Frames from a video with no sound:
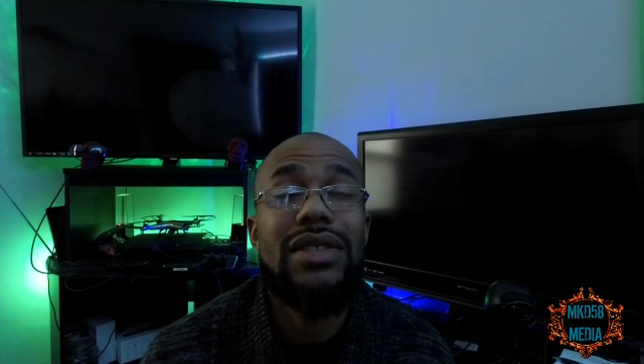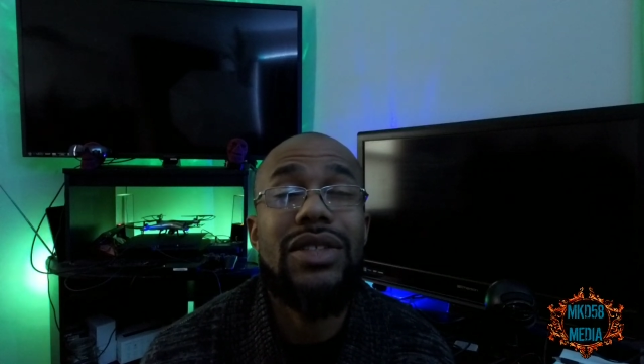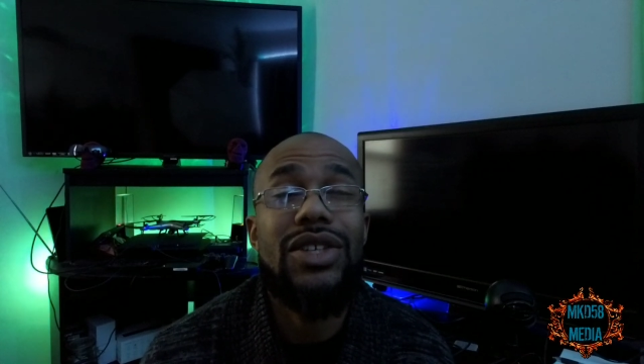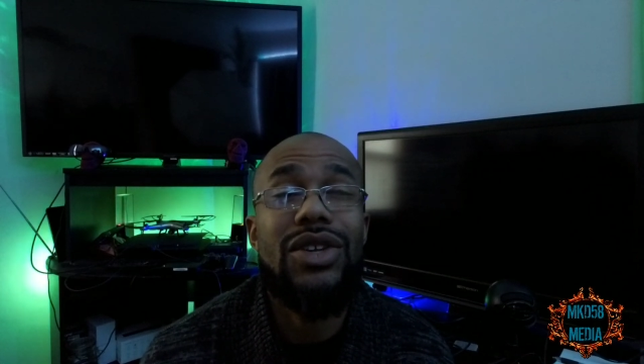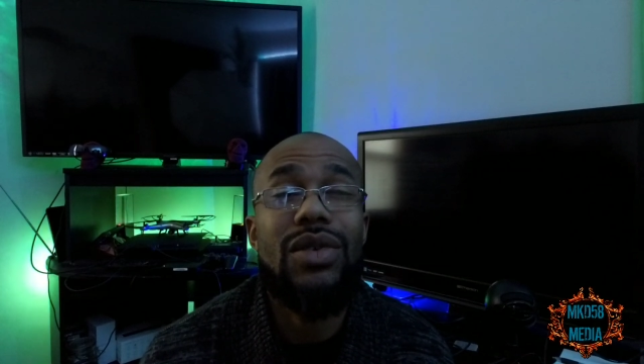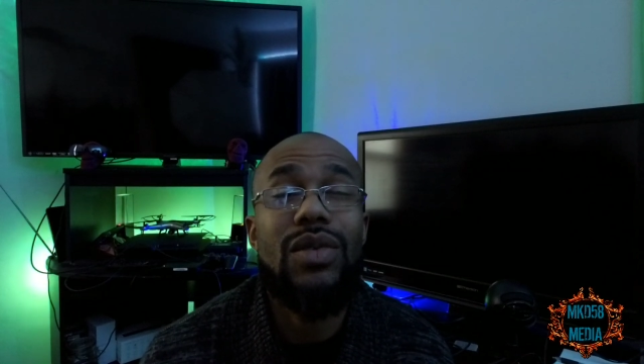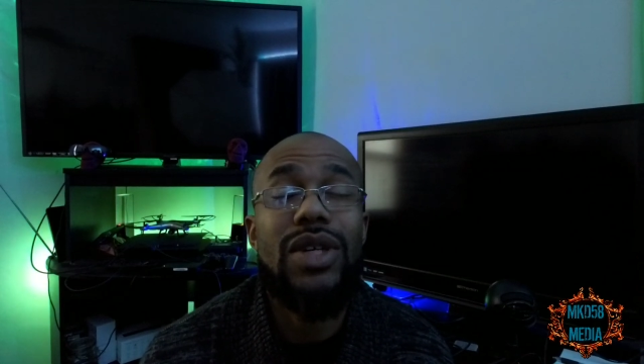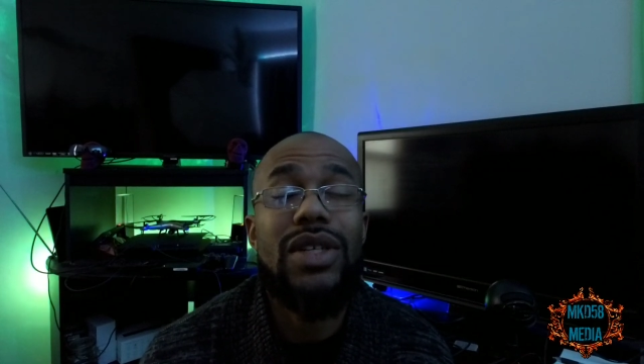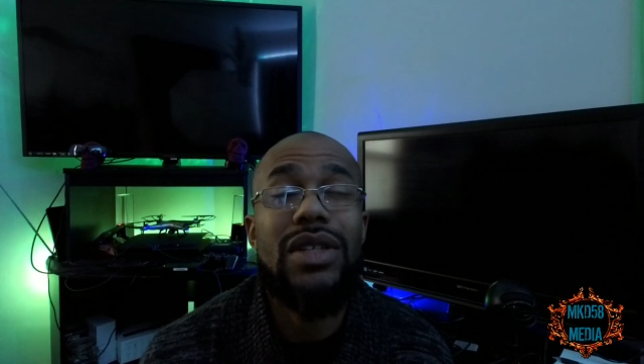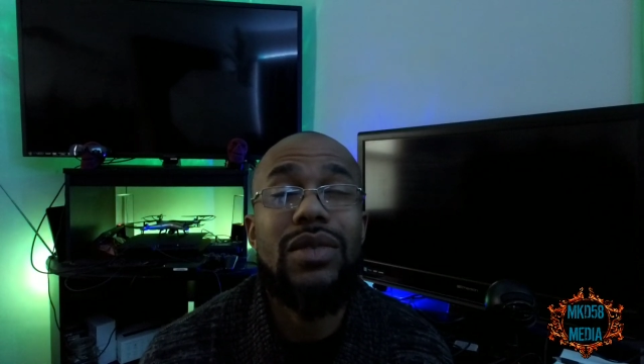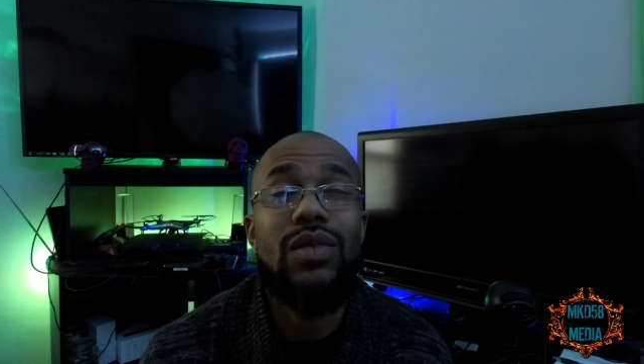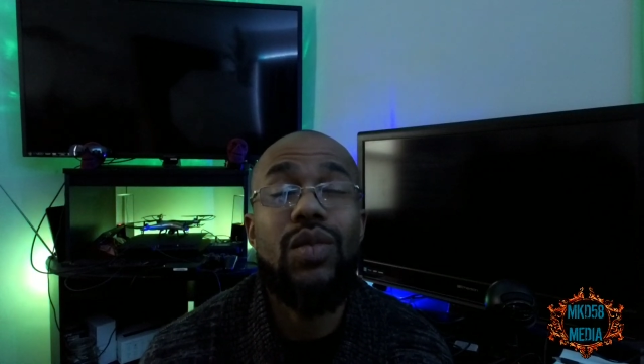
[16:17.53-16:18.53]
you know,
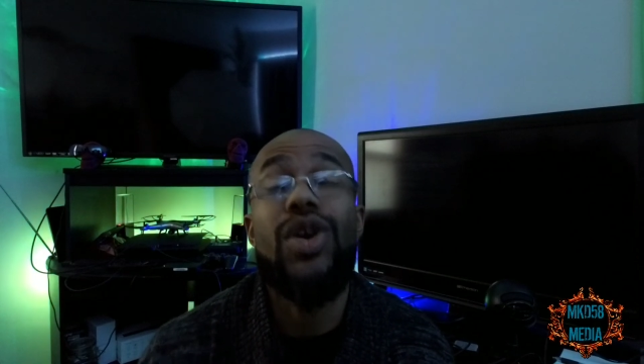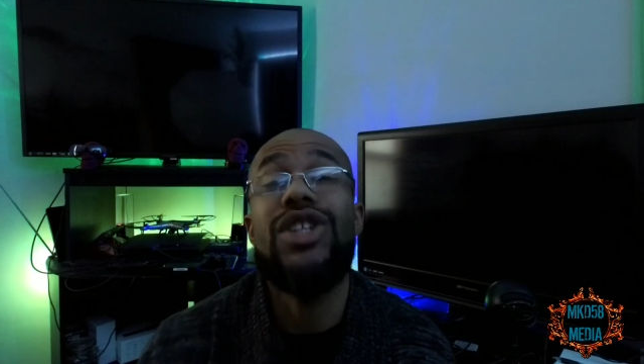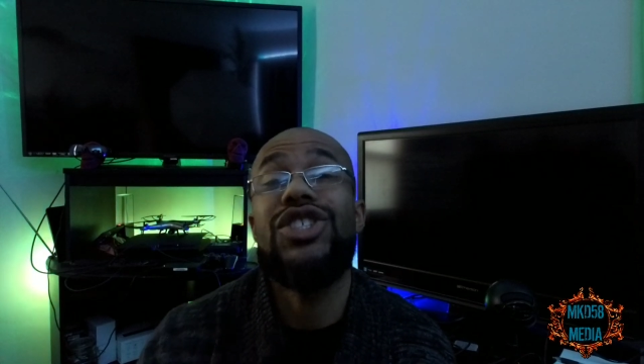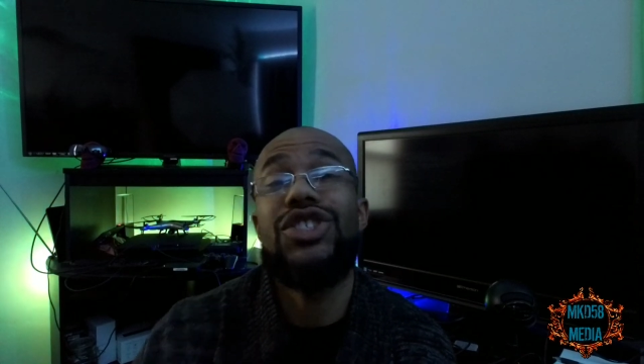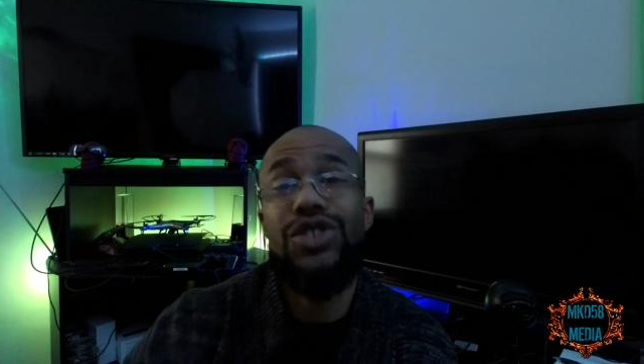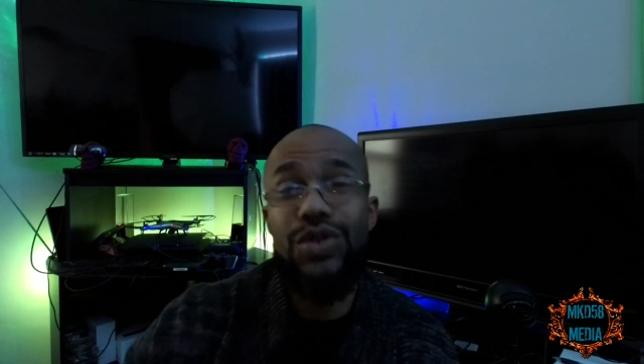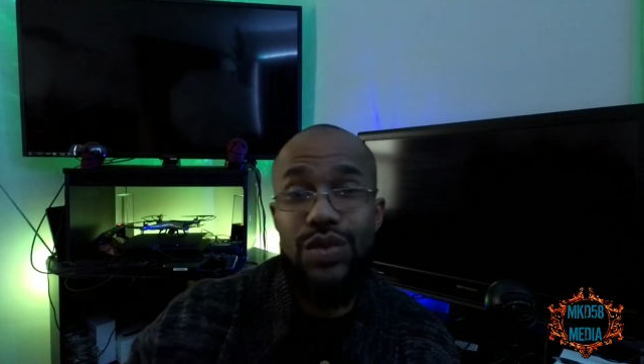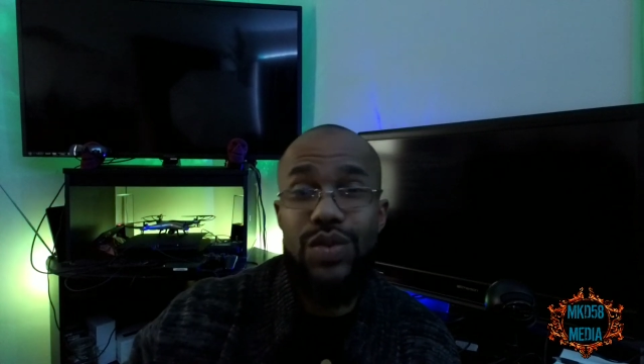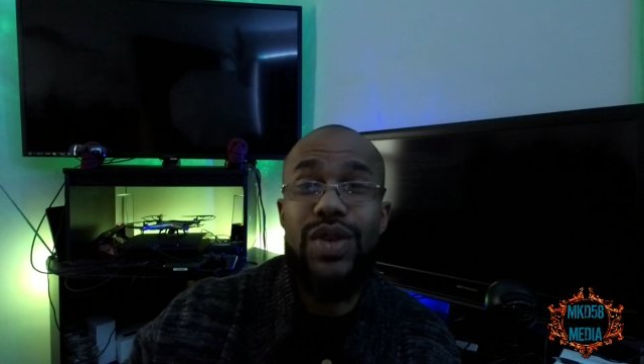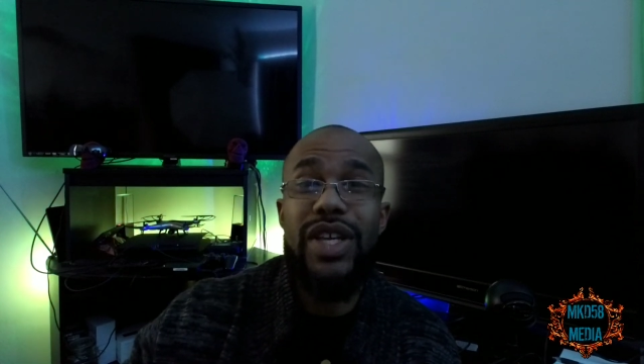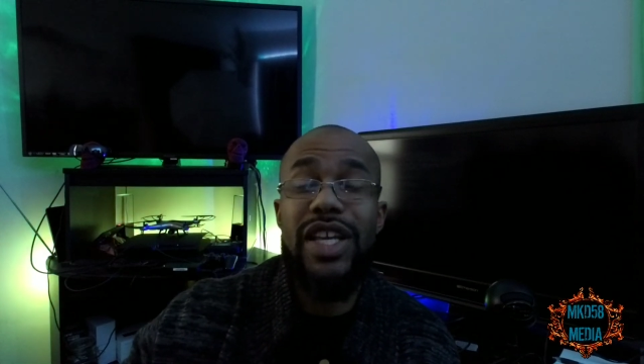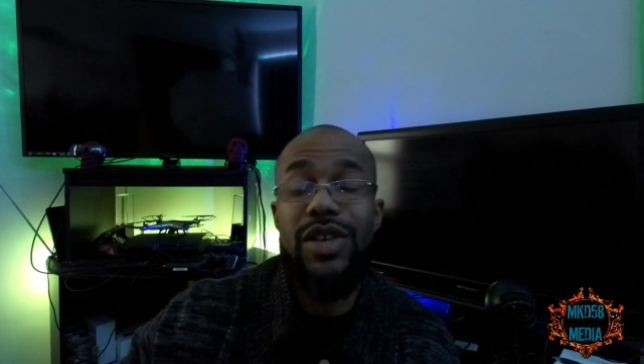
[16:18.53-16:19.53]
one, once you